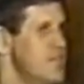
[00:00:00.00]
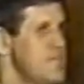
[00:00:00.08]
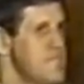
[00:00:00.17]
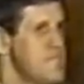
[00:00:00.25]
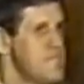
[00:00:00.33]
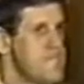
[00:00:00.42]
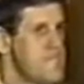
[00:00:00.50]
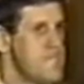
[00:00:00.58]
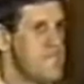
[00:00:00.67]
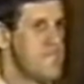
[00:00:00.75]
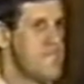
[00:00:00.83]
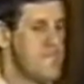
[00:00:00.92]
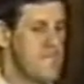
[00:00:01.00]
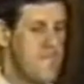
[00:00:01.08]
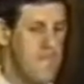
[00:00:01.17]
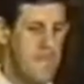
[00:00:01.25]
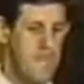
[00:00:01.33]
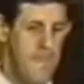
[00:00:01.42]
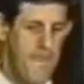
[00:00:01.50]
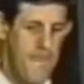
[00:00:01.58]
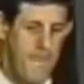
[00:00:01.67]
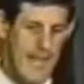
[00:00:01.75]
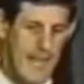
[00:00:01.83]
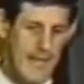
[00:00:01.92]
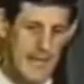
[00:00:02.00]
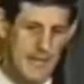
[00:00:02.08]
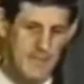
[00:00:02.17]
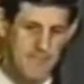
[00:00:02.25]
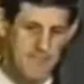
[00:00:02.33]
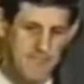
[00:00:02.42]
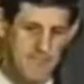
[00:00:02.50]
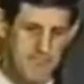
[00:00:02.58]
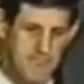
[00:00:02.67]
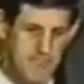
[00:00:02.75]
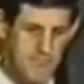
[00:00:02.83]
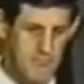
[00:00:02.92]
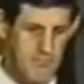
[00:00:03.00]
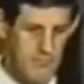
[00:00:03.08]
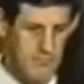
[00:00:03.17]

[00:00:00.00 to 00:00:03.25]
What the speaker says: (silence)